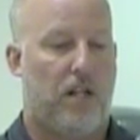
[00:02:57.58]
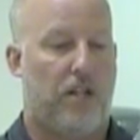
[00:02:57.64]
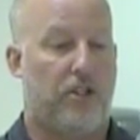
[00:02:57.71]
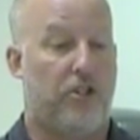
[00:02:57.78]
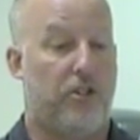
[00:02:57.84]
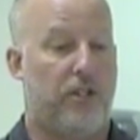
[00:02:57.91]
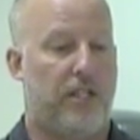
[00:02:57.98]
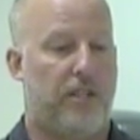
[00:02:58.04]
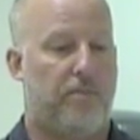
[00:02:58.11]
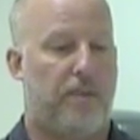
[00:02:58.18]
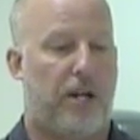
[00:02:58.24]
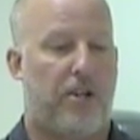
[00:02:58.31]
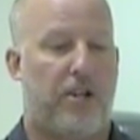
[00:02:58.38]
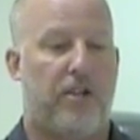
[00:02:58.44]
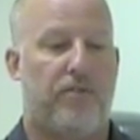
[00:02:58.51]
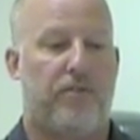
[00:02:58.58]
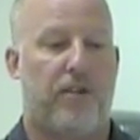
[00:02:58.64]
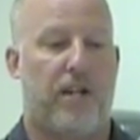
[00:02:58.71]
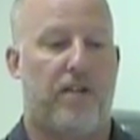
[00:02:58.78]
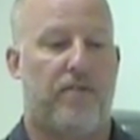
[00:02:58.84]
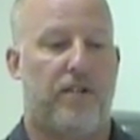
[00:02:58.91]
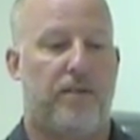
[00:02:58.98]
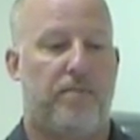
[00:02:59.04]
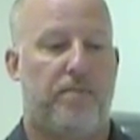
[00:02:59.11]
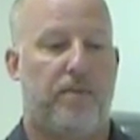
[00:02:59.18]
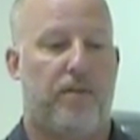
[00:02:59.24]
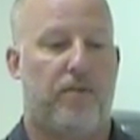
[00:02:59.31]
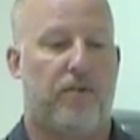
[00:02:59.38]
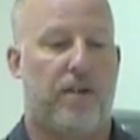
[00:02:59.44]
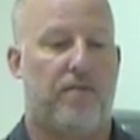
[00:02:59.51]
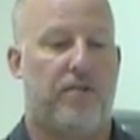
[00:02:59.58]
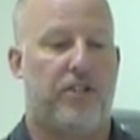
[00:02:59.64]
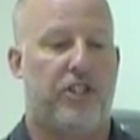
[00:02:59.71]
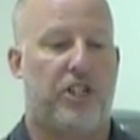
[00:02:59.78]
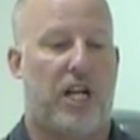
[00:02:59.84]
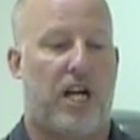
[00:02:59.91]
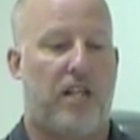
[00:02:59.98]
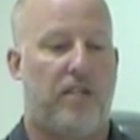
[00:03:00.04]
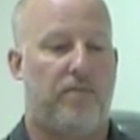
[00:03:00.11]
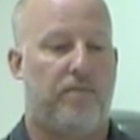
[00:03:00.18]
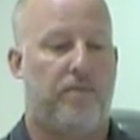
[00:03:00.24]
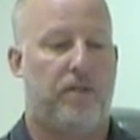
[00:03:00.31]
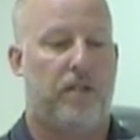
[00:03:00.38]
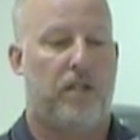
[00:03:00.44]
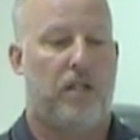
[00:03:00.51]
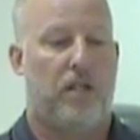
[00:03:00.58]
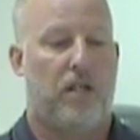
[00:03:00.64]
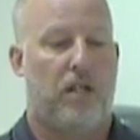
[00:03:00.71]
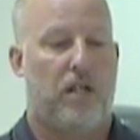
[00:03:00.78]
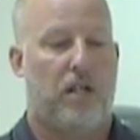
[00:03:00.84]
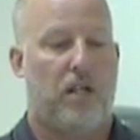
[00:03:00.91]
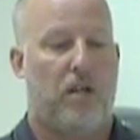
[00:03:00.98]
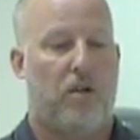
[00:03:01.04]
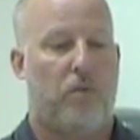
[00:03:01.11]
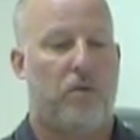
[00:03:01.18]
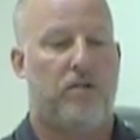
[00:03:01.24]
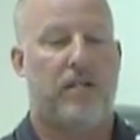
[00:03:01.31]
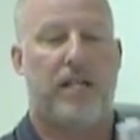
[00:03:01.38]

You do need a barrier for every, for every shot. Once